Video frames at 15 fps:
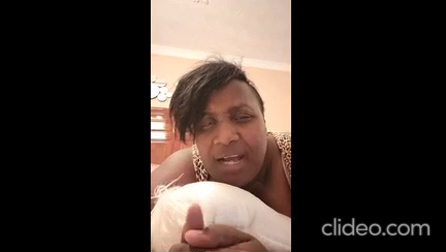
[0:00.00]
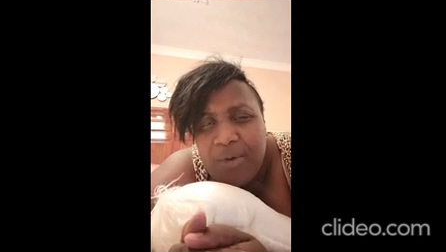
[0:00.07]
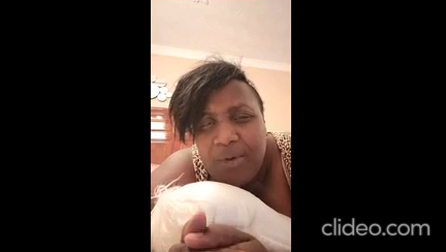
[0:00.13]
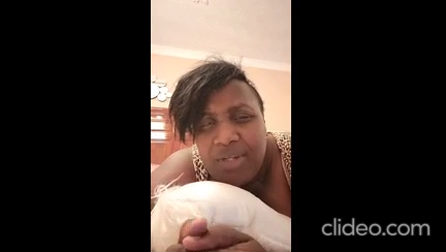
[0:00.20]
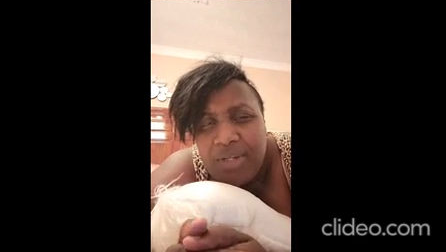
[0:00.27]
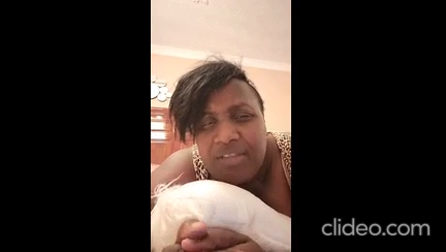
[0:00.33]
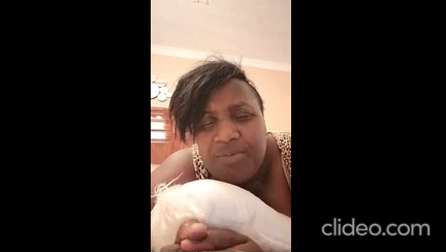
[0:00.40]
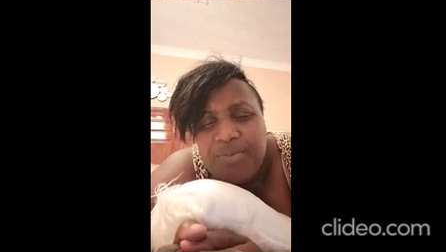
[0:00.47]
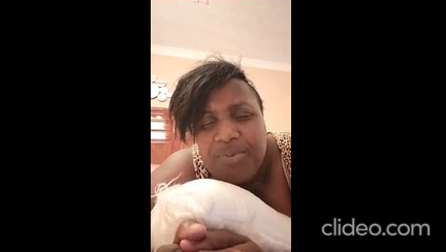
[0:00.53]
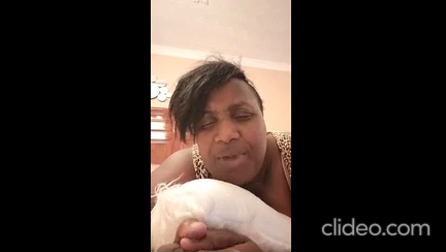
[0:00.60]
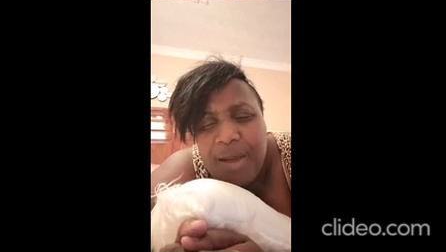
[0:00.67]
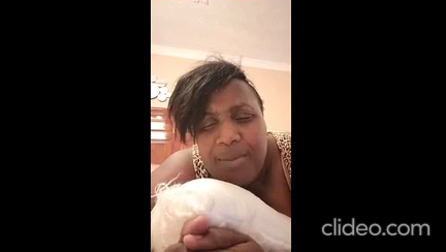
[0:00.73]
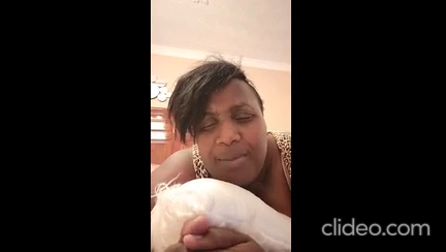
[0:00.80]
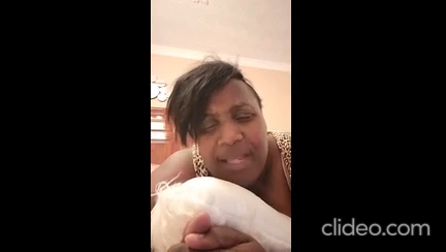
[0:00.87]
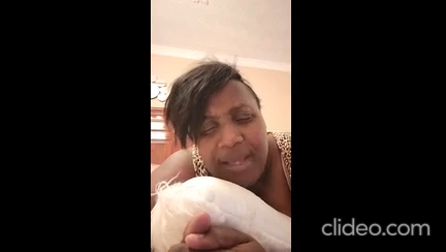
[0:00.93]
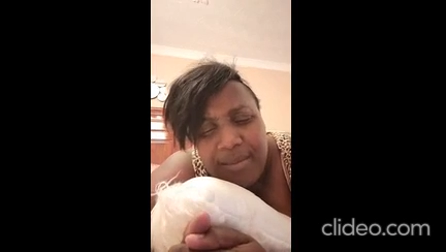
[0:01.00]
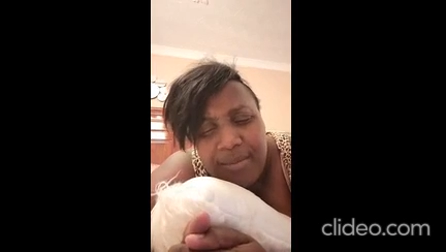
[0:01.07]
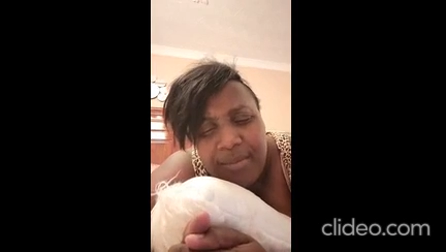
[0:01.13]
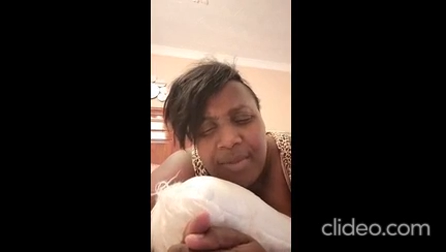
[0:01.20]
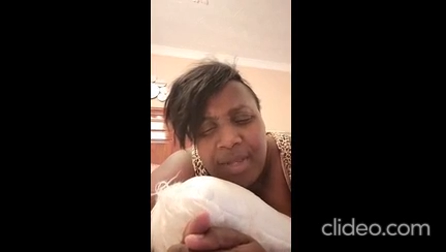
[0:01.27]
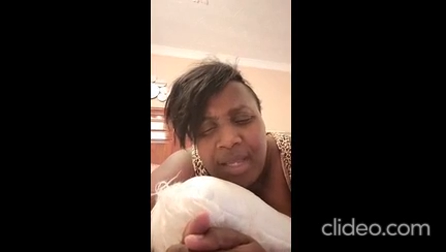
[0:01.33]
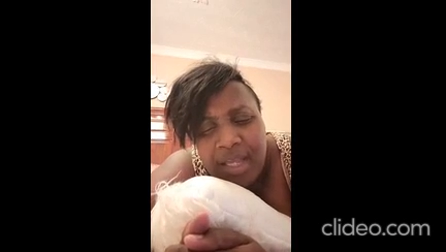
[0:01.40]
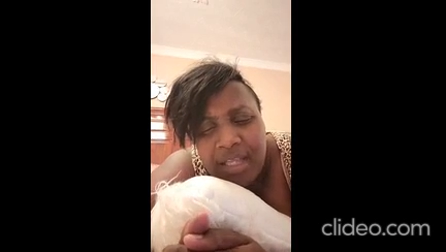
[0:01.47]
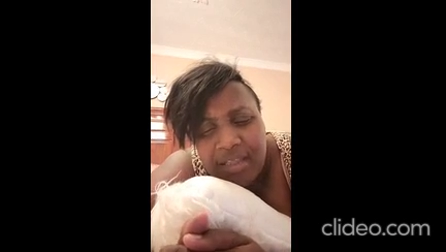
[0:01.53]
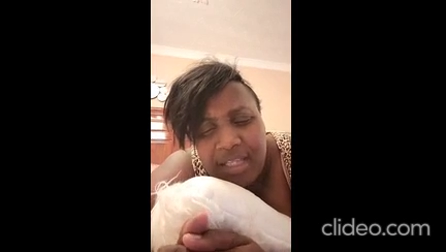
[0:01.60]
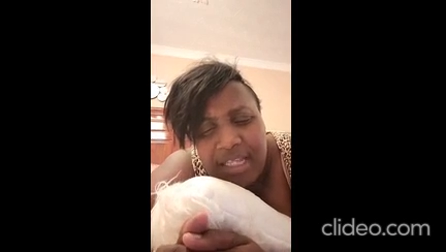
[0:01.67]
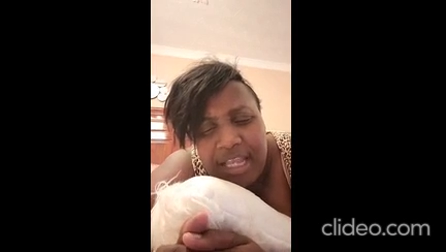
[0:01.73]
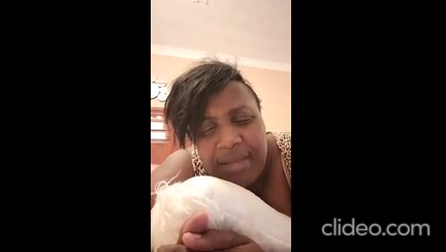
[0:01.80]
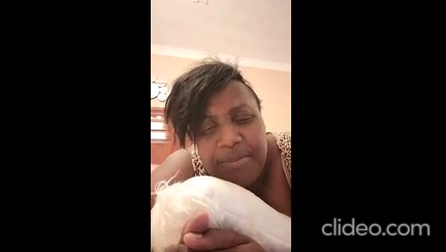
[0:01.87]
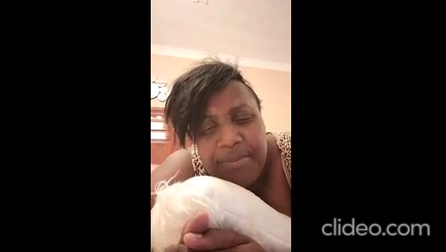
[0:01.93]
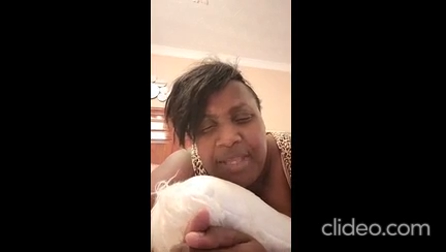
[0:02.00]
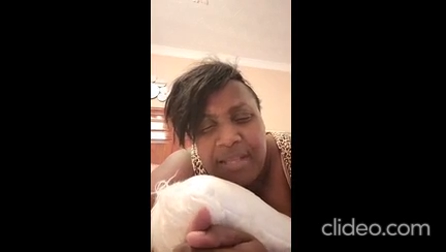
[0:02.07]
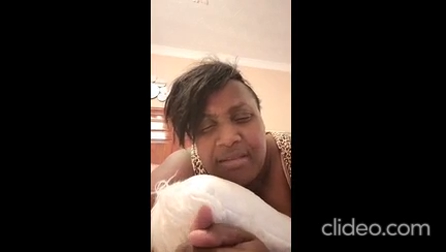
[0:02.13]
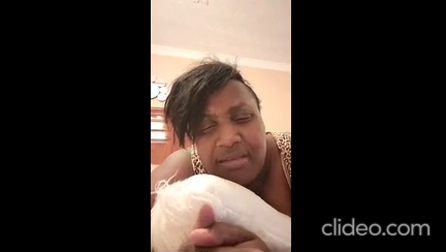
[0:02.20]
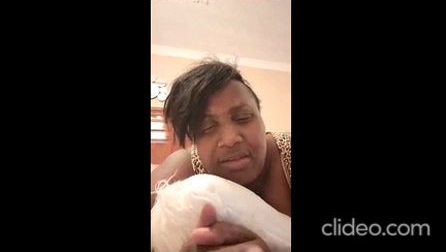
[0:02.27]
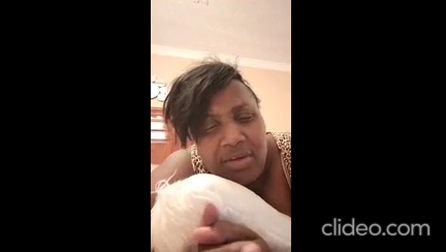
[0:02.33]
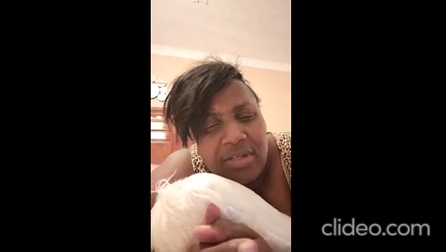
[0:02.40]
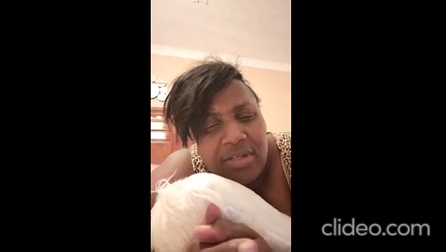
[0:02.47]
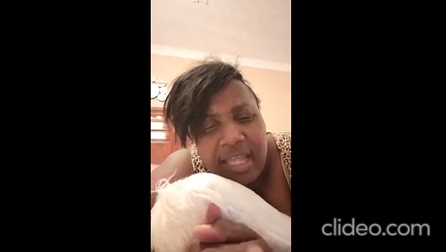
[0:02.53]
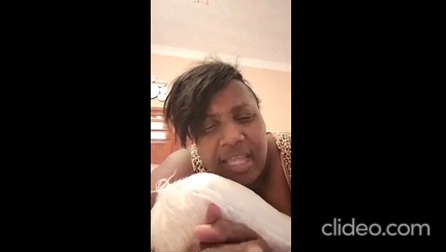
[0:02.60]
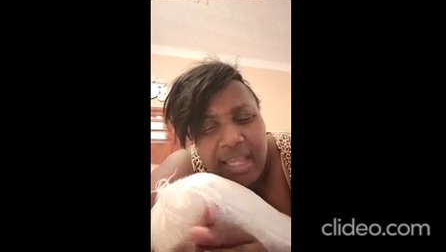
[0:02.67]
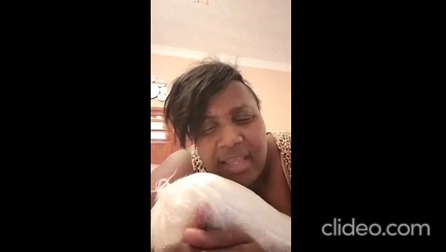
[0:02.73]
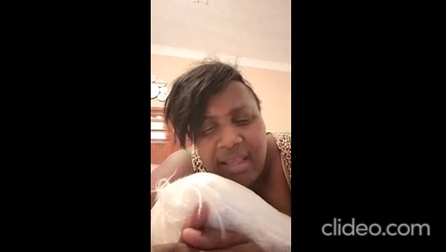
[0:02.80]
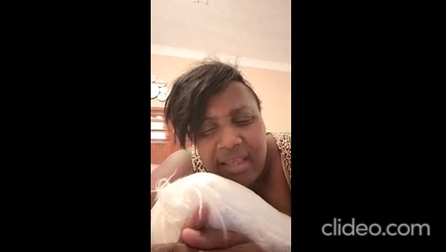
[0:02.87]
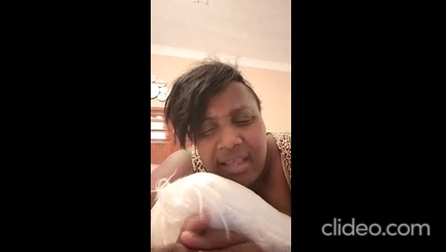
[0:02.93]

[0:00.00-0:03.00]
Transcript: and it's problem. Till the big Sunday.